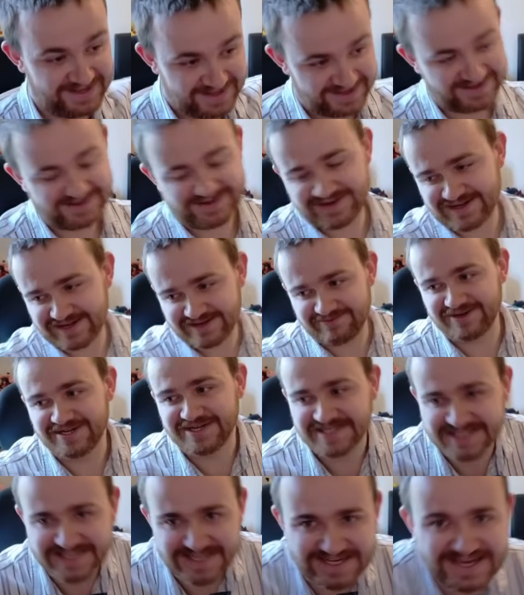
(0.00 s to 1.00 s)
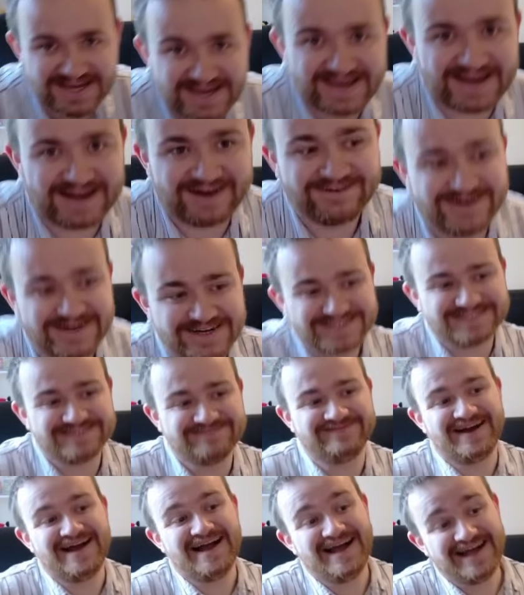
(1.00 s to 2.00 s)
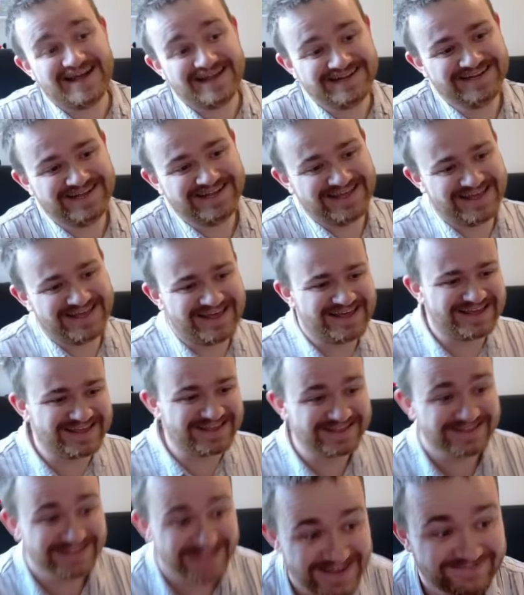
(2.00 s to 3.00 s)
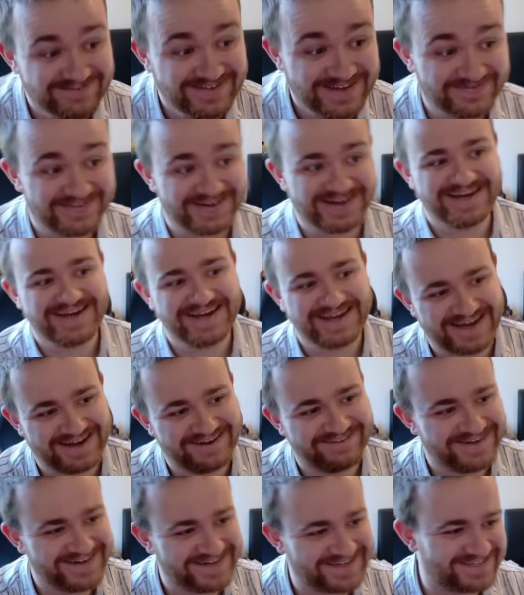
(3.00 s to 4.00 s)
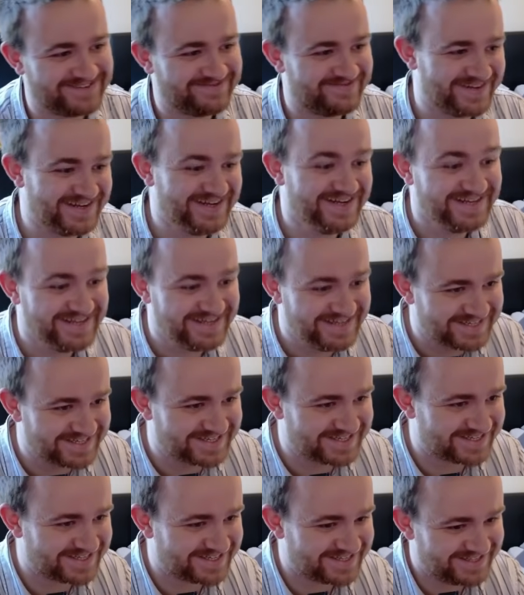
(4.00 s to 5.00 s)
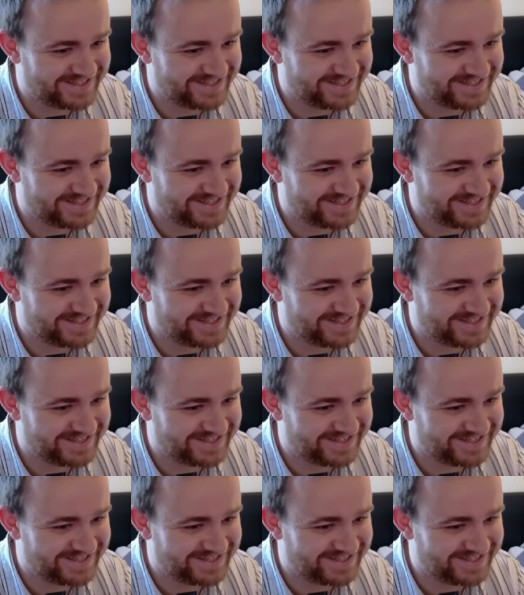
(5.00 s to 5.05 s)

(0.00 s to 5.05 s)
Oh, I want to stick a character, man. Let me play a character, please.